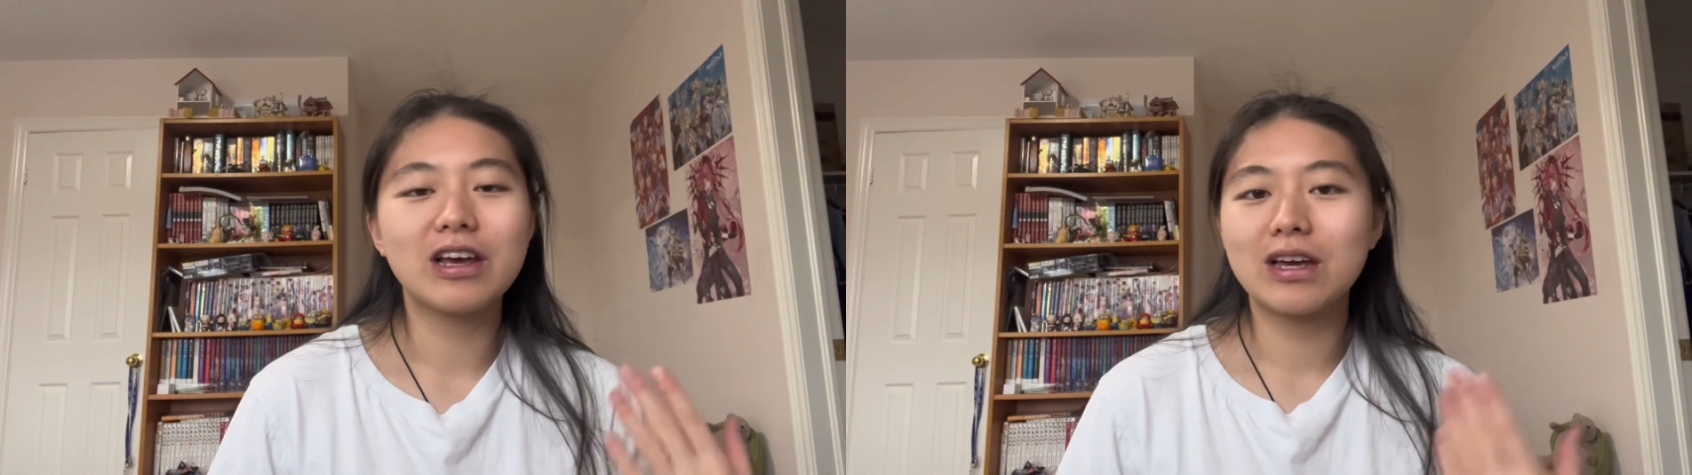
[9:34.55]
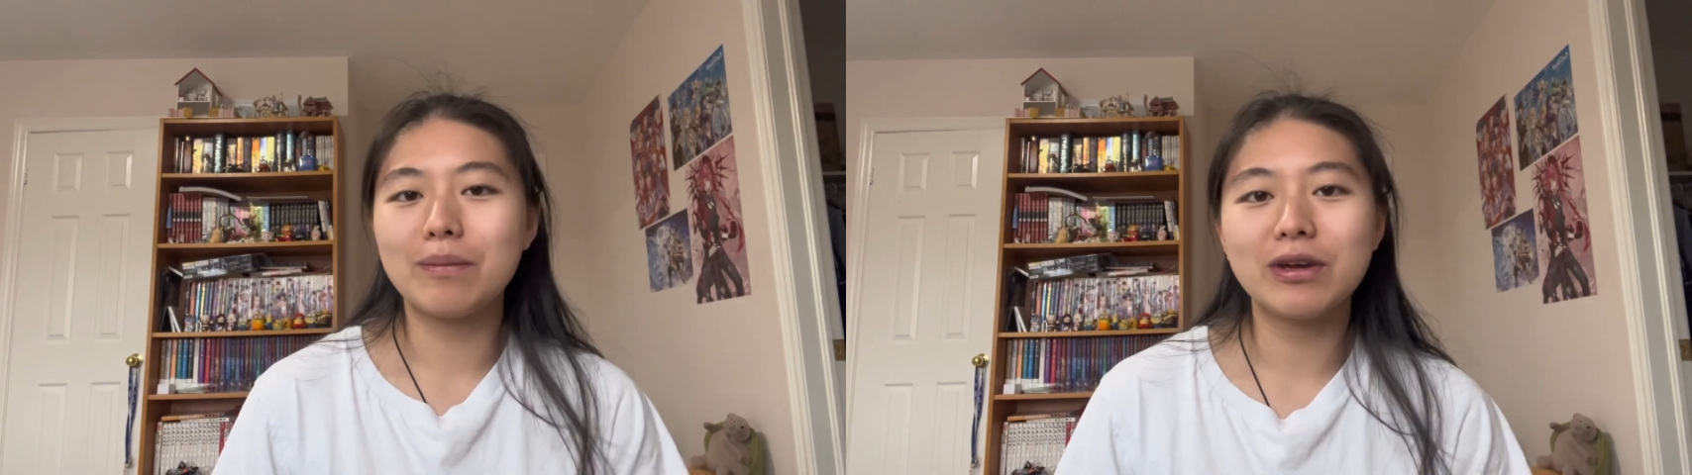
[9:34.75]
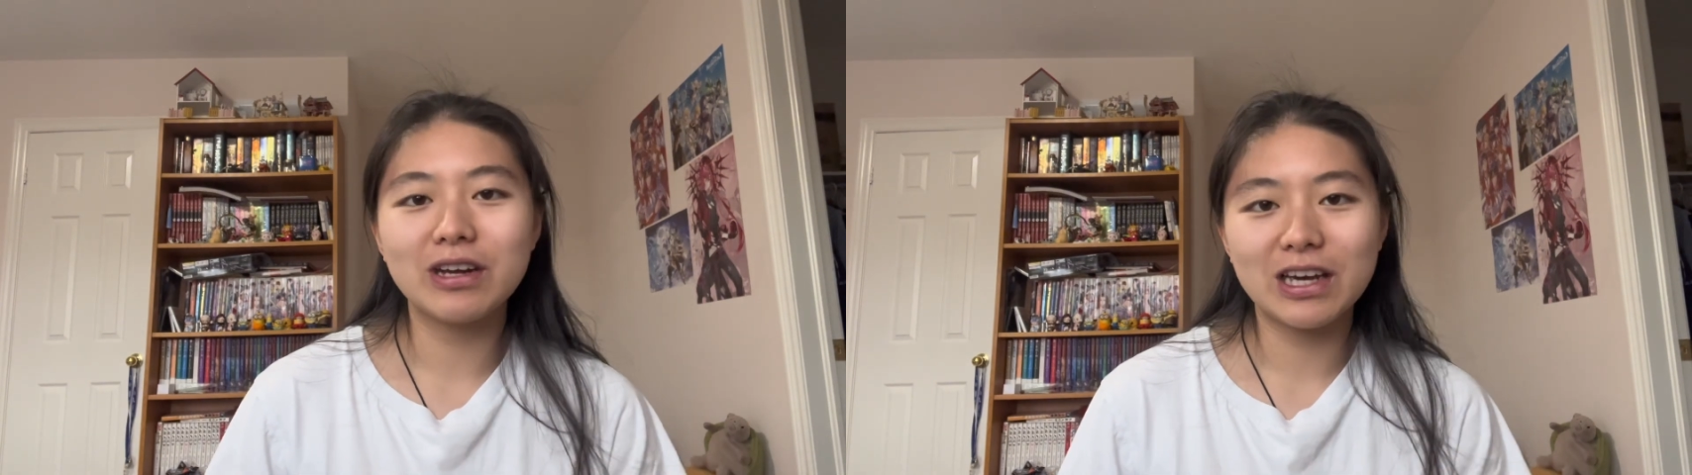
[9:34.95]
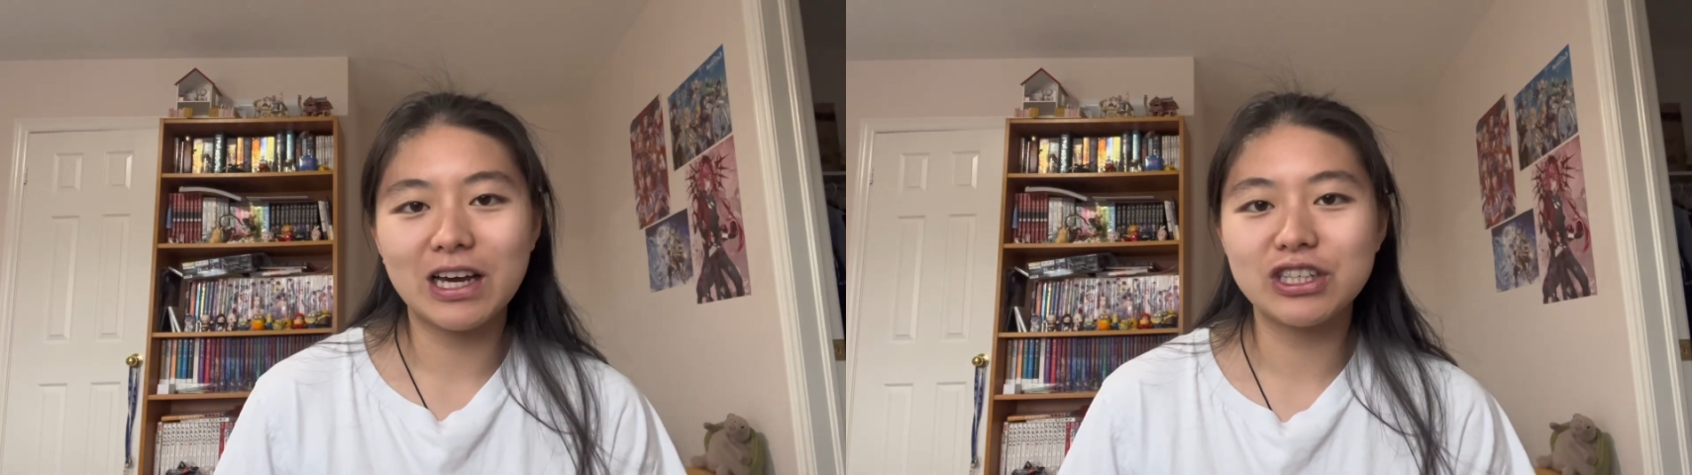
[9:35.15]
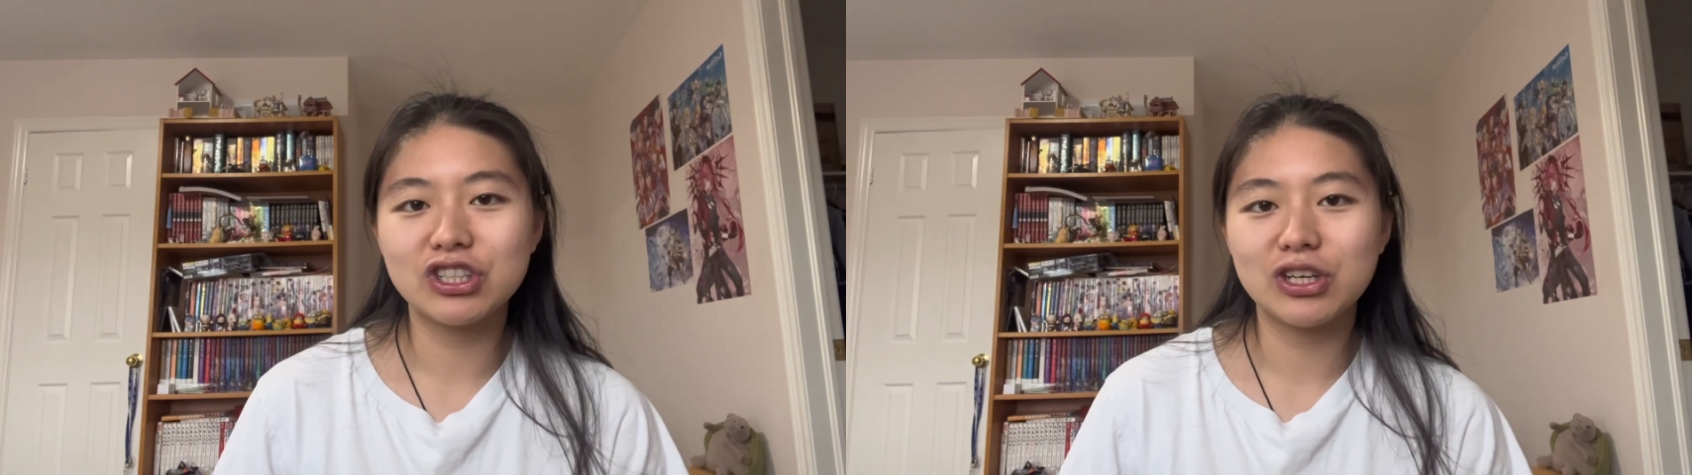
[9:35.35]

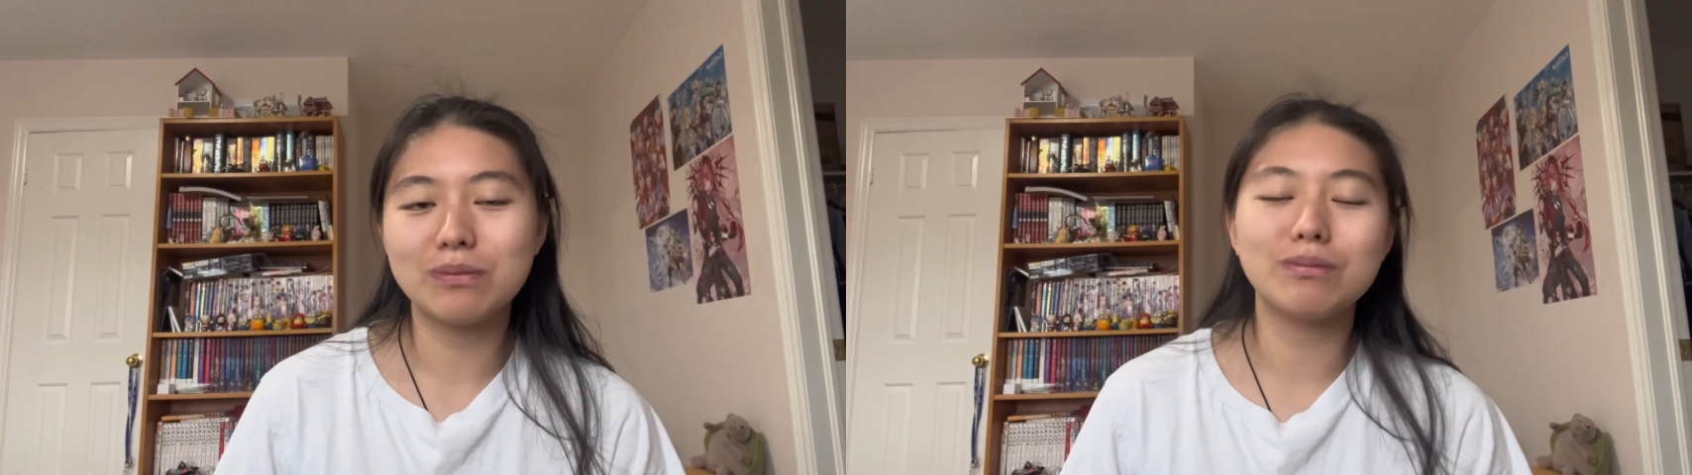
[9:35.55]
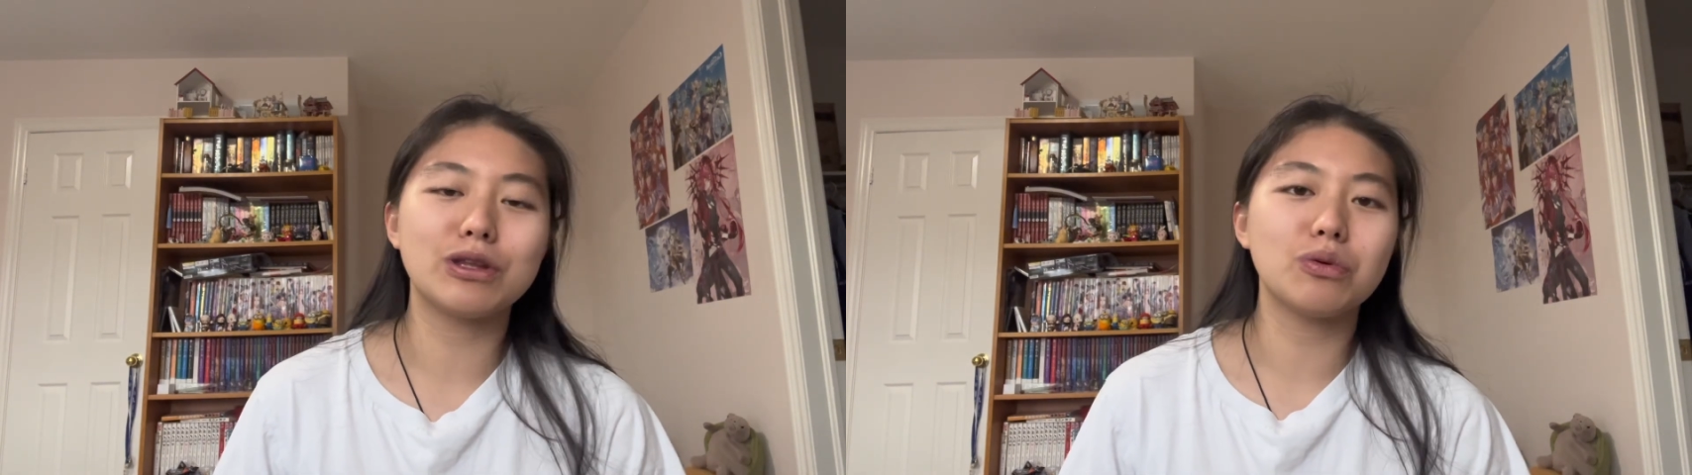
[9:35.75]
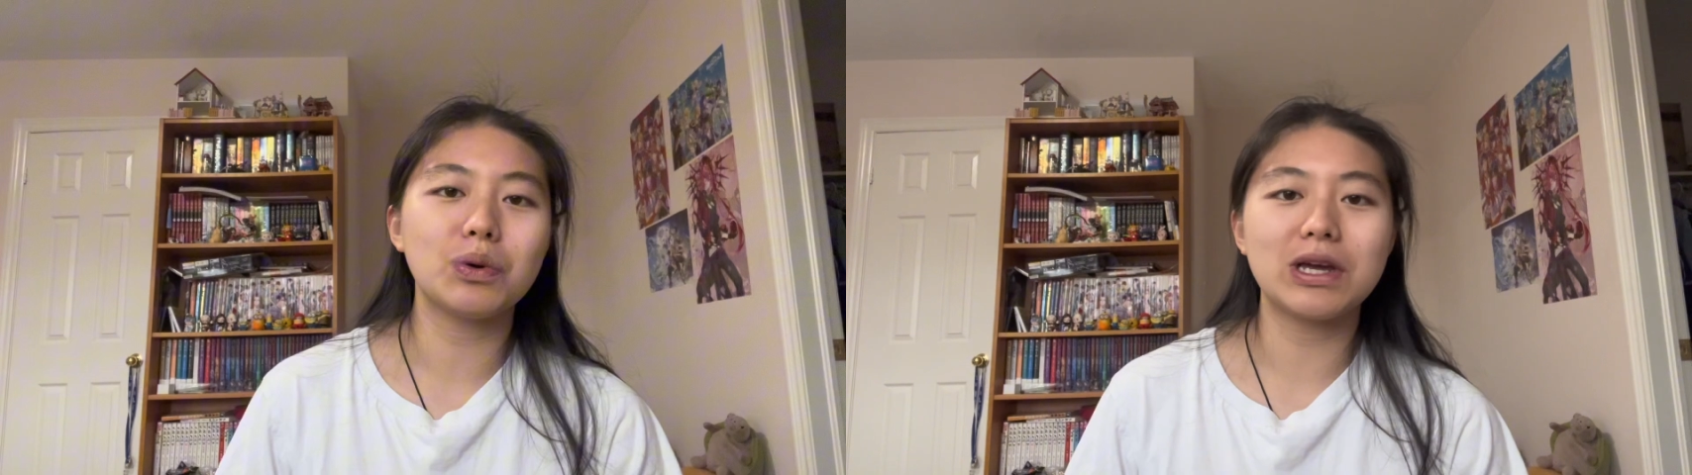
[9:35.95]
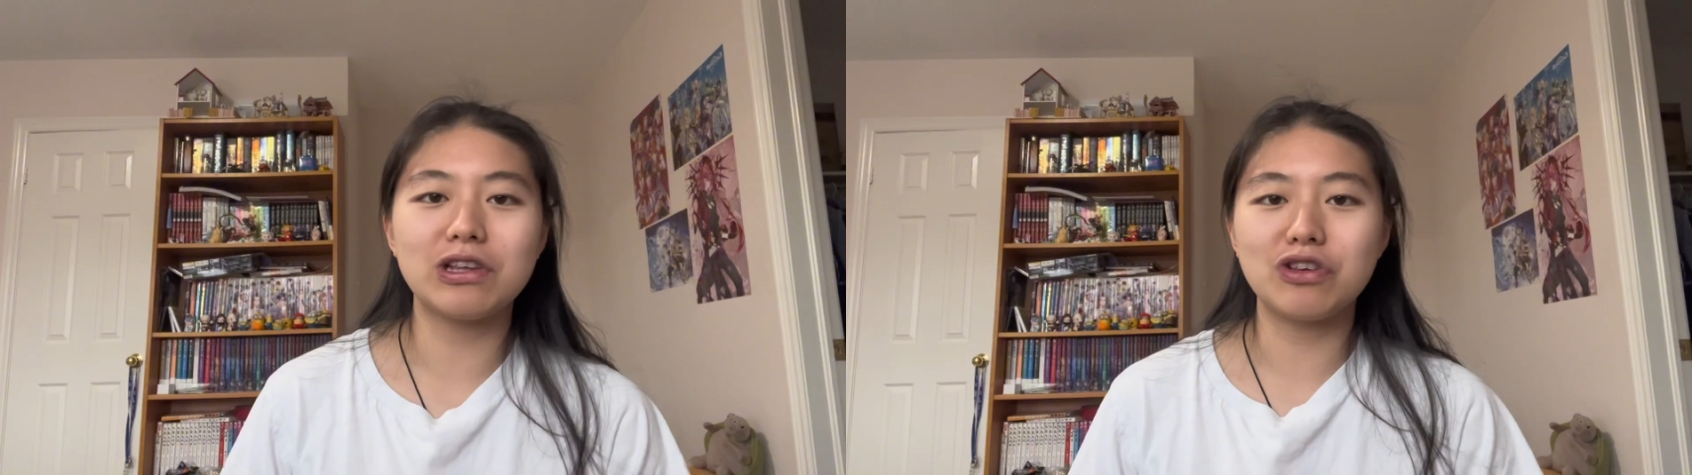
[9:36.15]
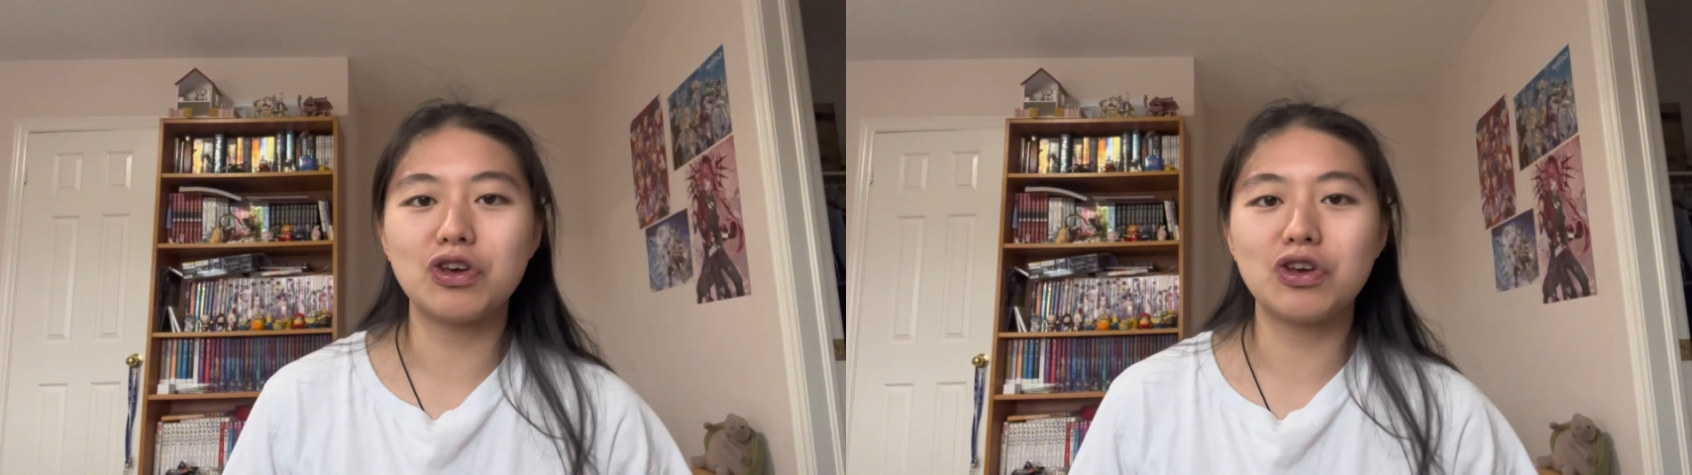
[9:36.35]
communication between